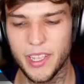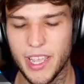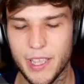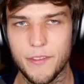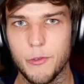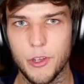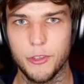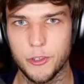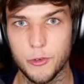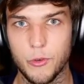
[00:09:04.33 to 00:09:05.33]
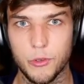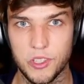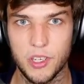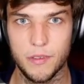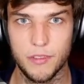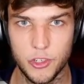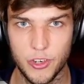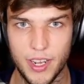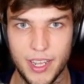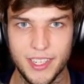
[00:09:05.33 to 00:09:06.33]
if you know the tools of the
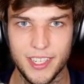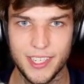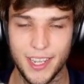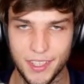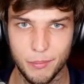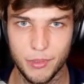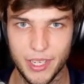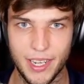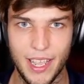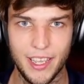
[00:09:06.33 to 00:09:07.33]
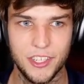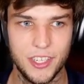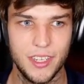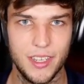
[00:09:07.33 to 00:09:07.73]
trade to stay at the bleeding edge